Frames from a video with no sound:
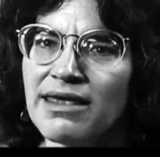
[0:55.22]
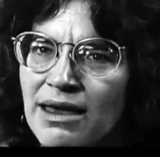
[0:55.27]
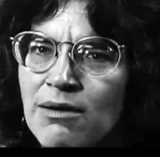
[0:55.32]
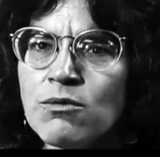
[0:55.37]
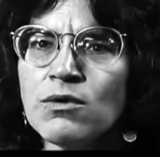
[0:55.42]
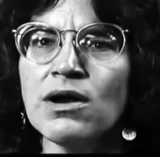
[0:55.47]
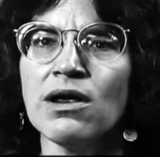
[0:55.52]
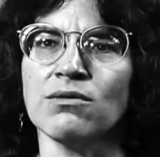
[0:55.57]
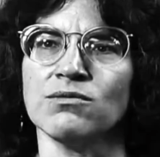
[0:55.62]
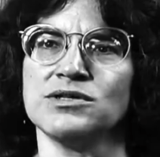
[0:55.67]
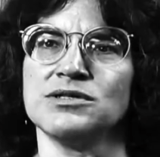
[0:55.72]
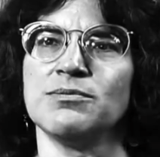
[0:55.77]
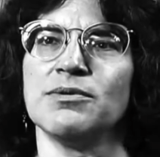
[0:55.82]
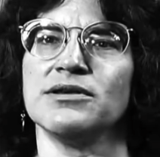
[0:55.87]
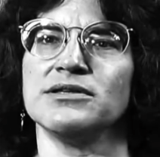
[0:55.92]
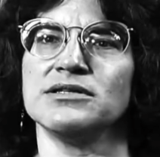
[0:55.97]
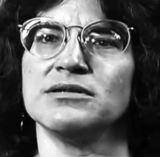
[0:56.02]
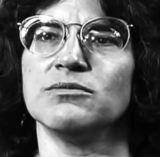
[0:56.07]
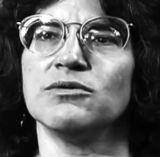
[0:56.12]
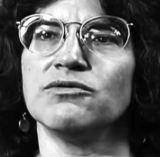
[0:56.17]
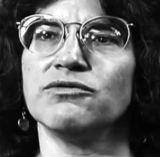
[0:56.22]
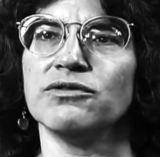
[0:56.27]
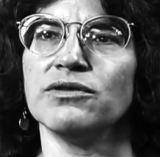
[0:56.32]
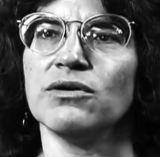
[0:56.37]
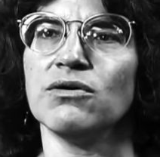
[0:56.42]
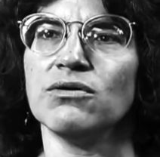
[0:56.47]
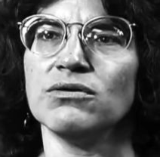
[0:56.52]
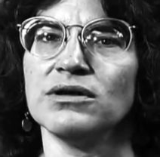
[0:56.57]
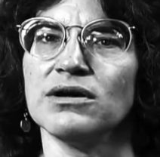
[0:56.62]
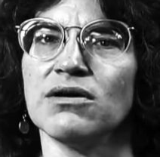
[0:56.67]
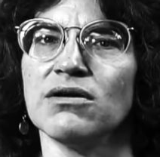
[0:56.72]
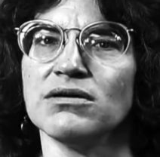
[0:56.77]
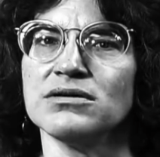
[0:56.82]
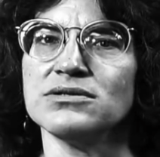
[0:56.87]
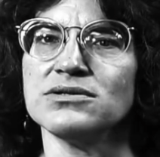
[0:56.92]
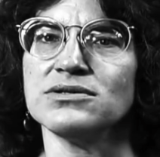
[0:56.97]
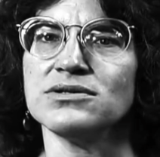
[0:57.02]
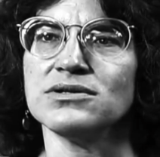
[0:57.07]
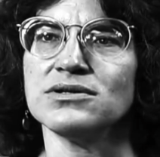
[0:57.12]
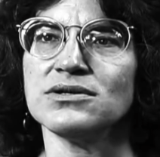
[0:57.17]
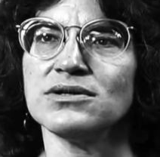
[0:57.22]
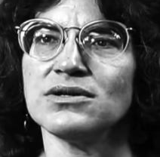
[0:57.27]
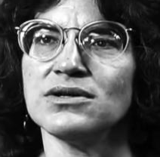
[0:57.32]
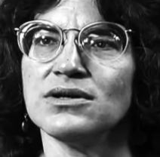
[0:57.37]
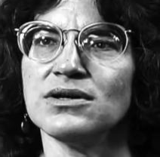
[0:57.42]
They were not responsible for the Holocaust.